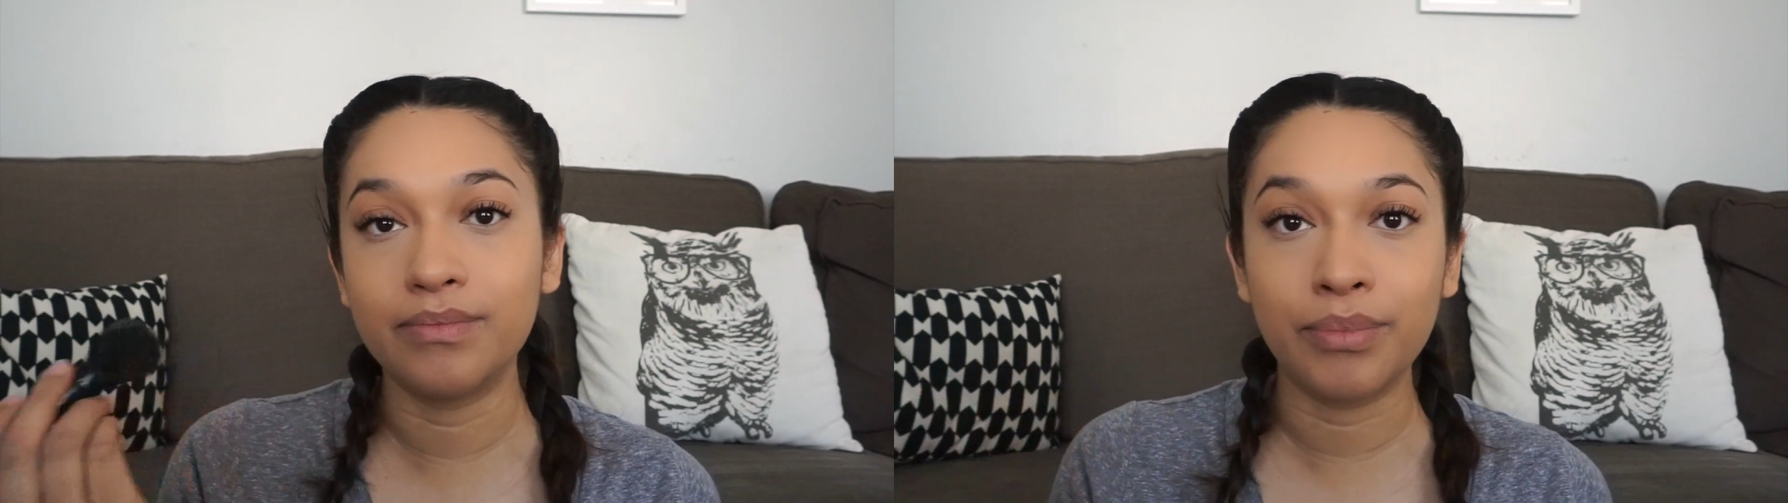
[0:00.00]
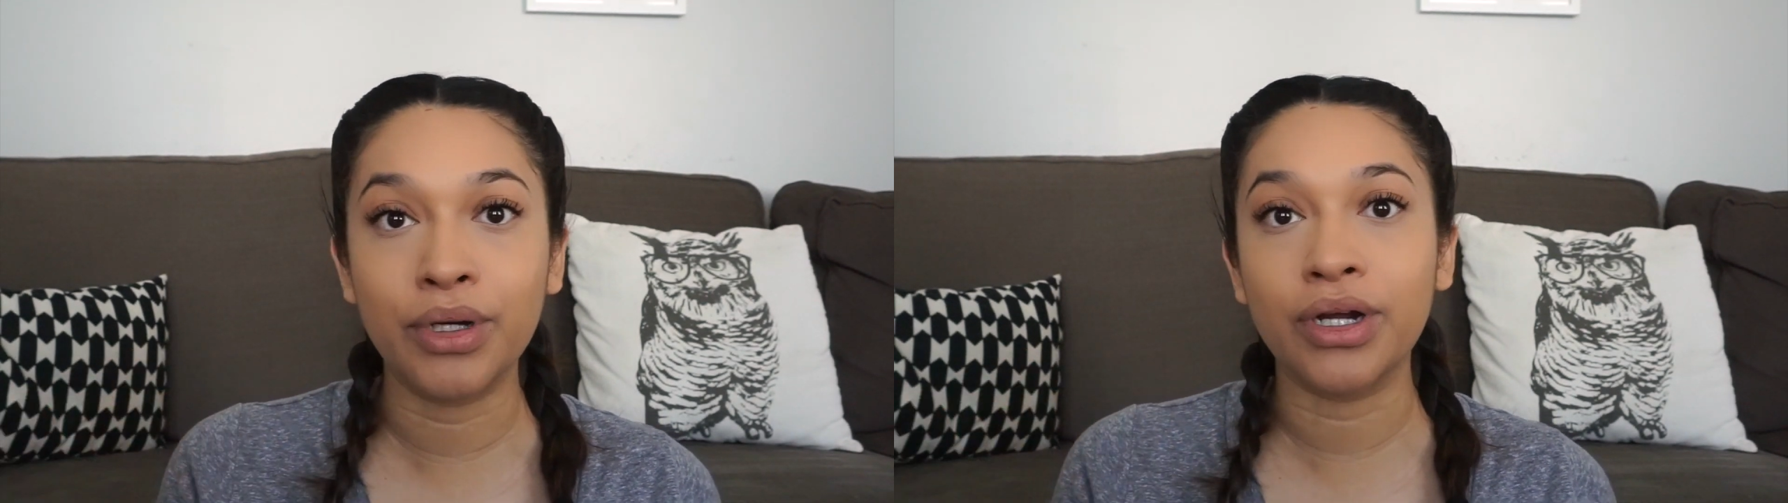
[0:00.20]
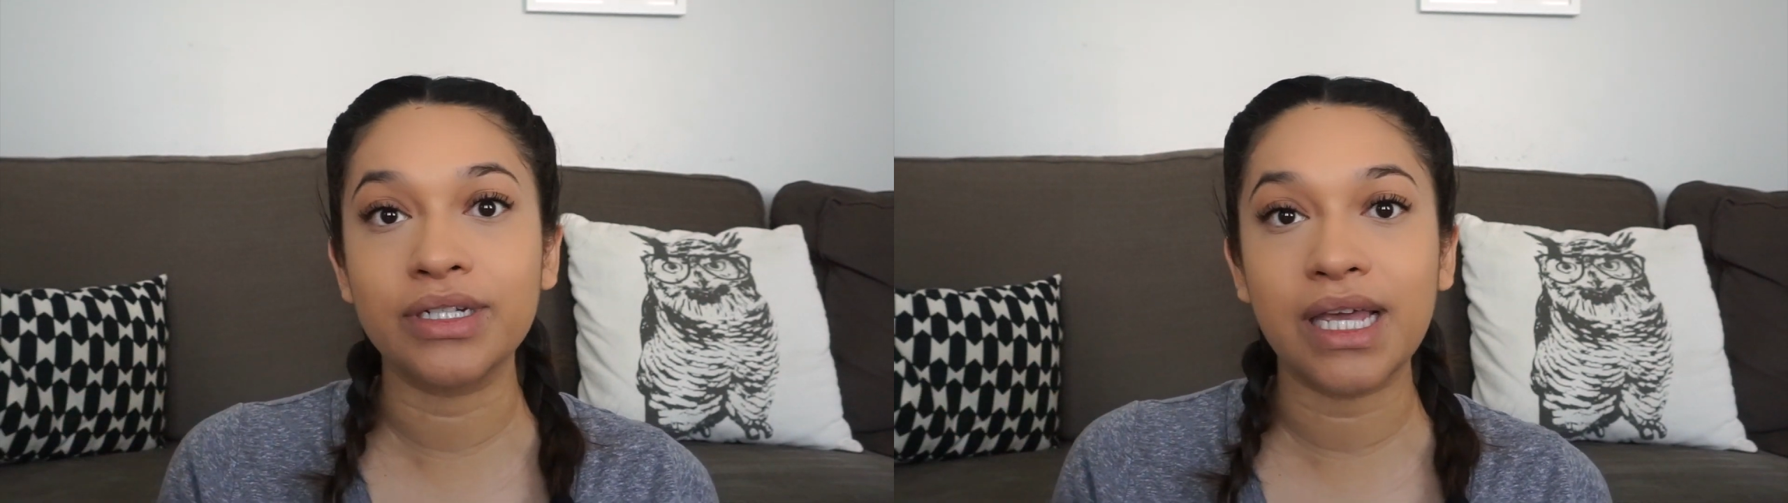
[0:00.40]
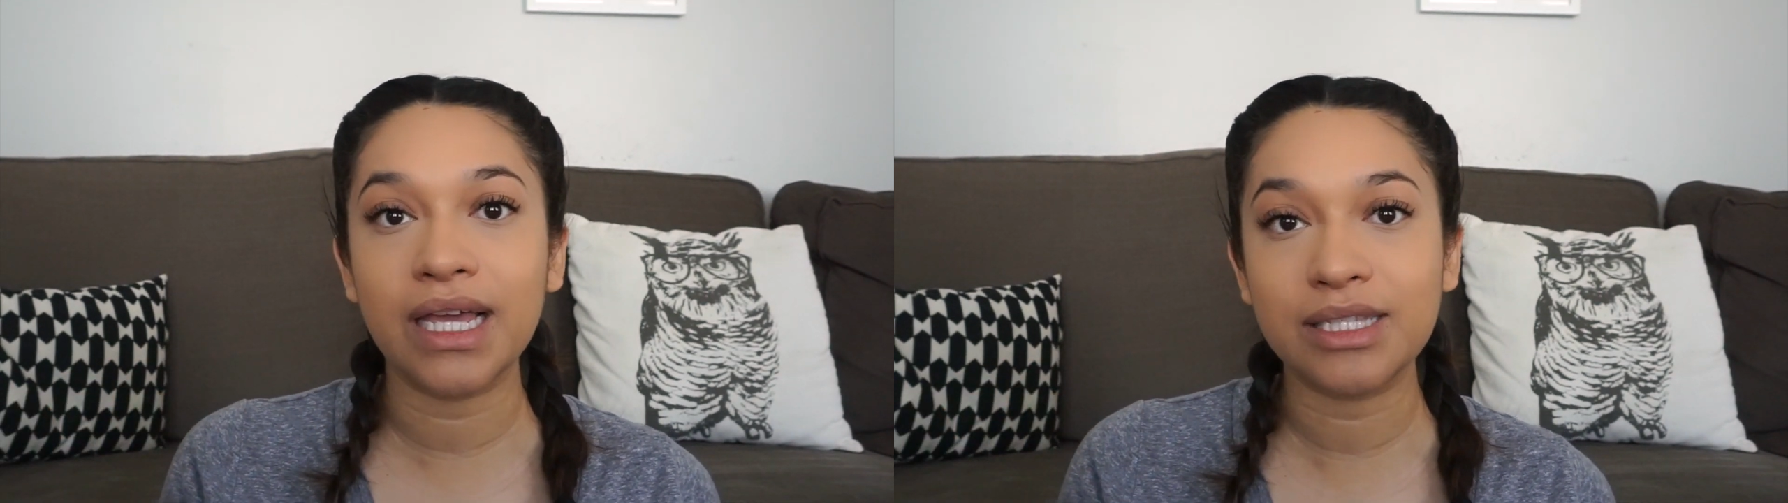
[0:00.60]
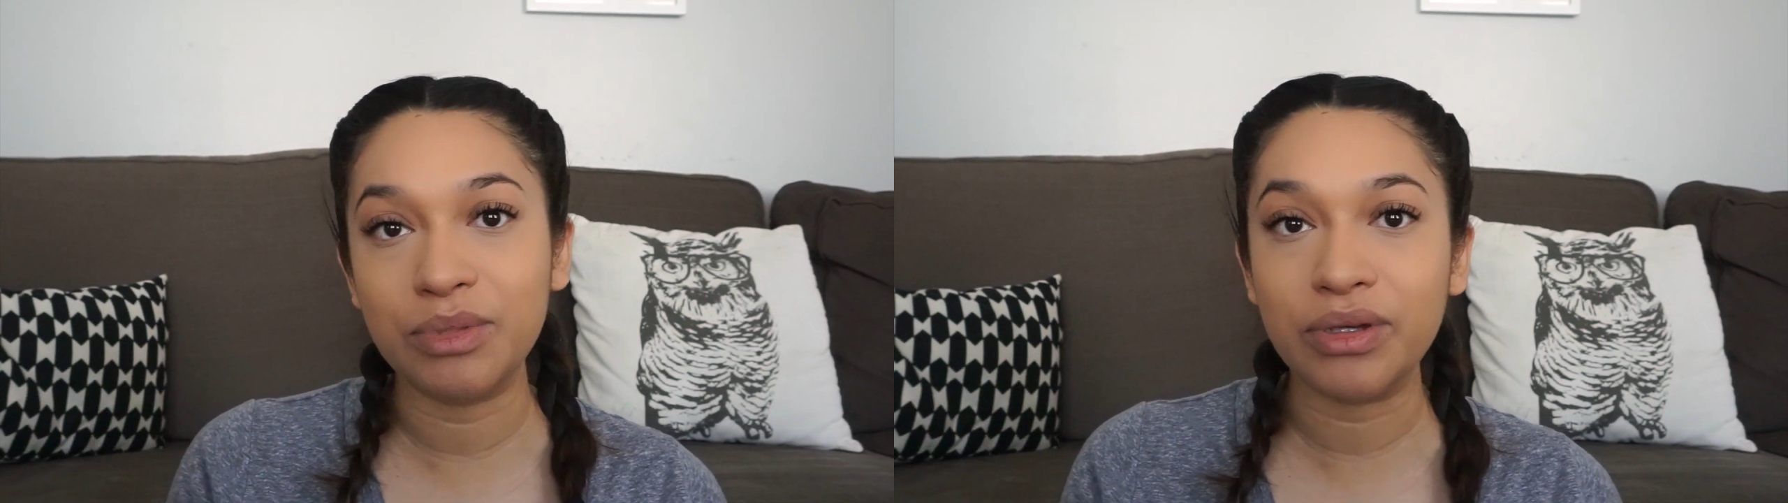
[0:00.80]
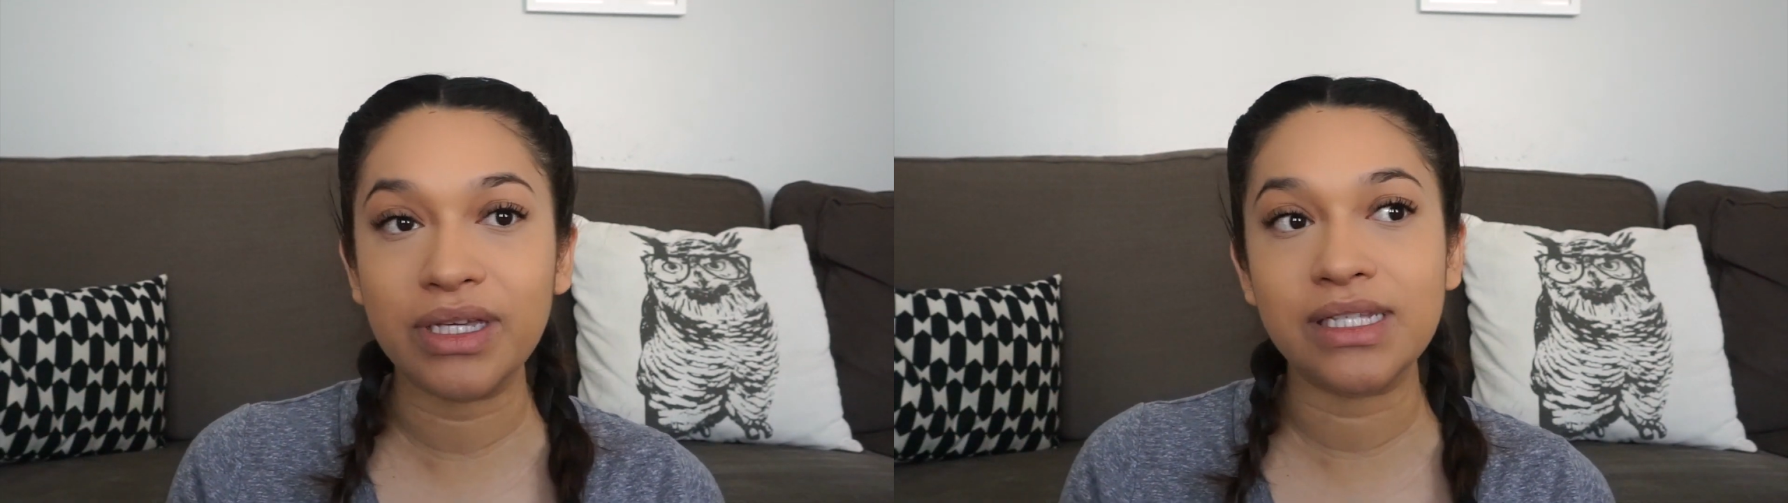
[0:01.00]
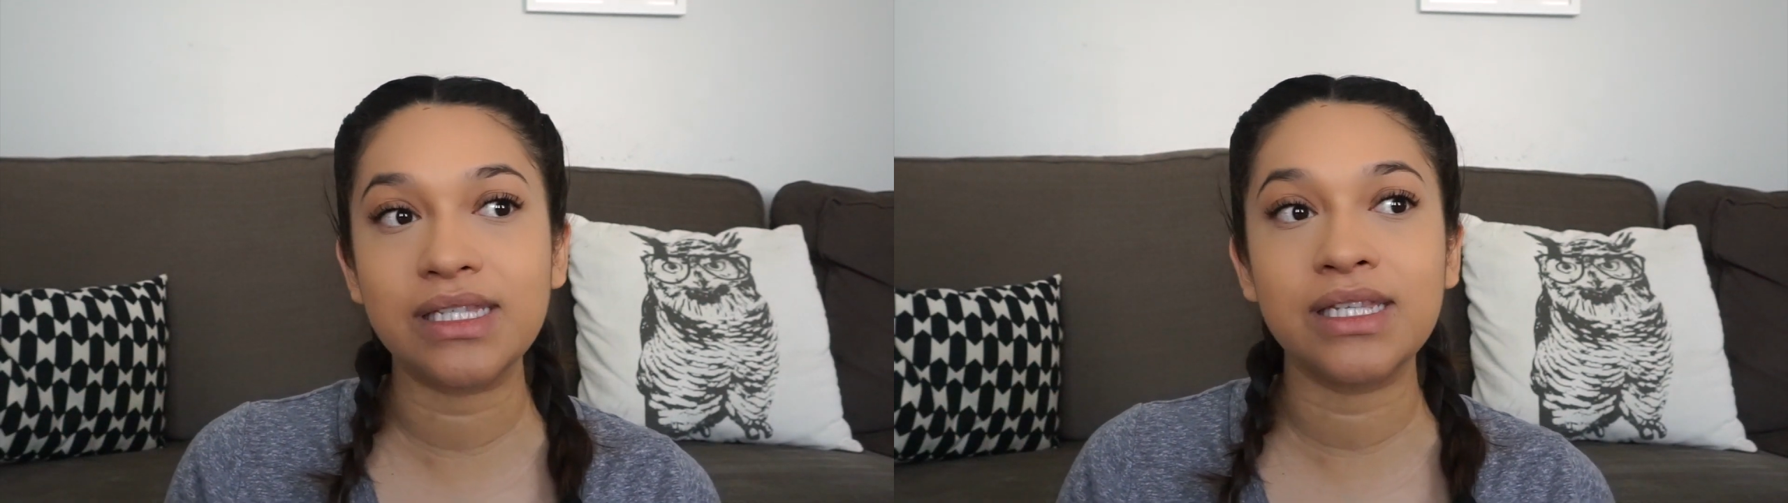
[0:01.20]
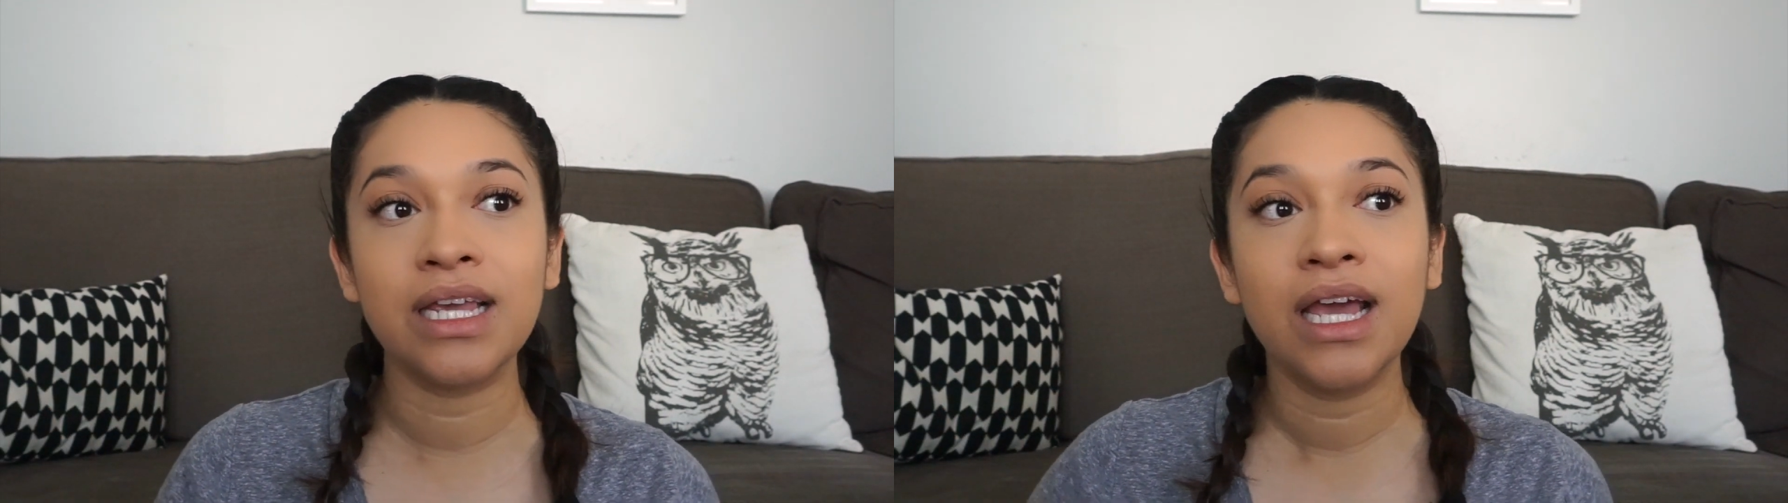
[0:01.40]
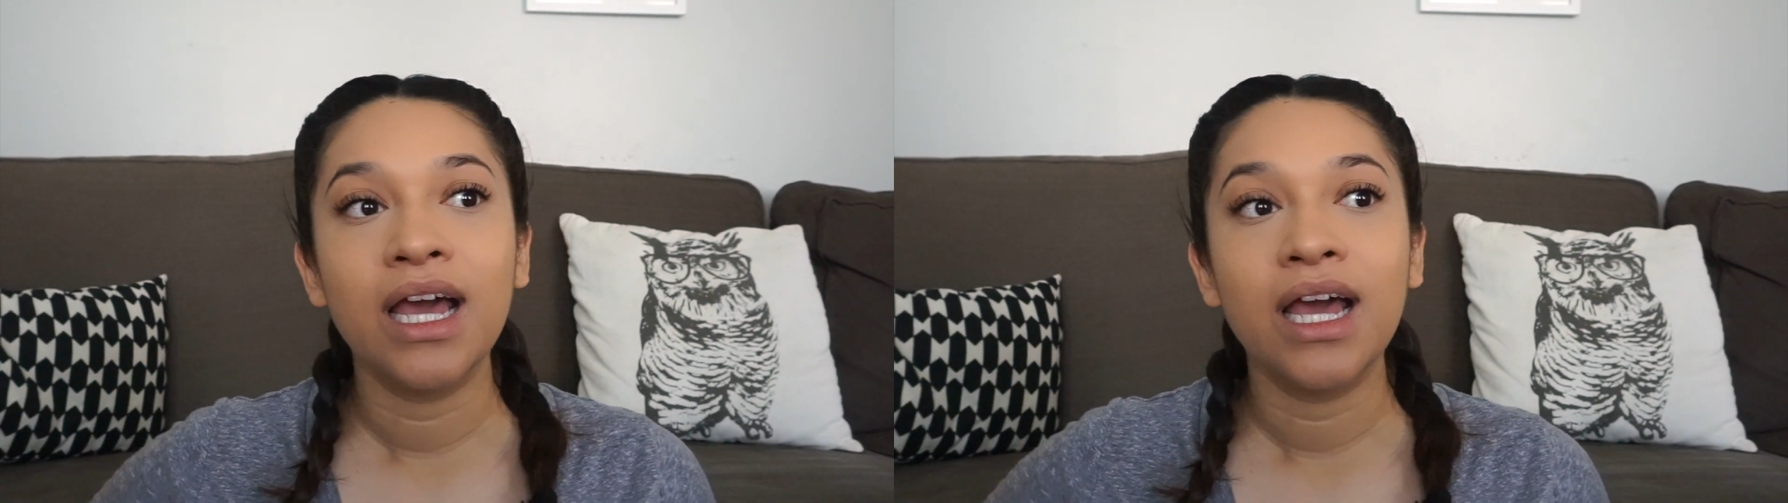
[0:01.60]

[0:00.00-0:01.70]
boogers, I guess, mucus.